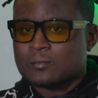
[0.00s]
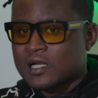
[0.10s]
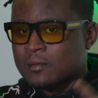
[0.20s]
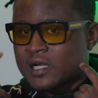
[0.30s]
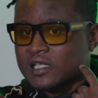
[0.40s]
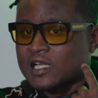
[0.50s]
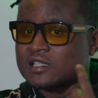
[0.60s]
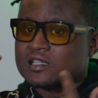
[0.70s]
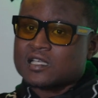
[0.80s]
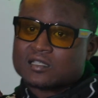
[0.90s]
but I might
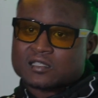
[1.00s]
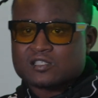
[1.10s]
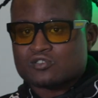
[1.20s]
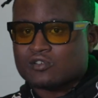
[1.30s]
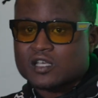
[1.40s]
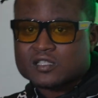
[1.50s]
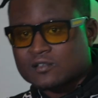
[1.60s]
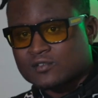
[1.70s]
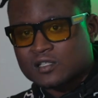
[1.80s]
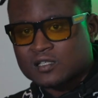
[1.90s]
not think this
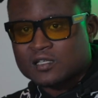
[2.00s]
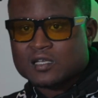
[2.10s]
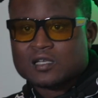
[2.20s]
creativity,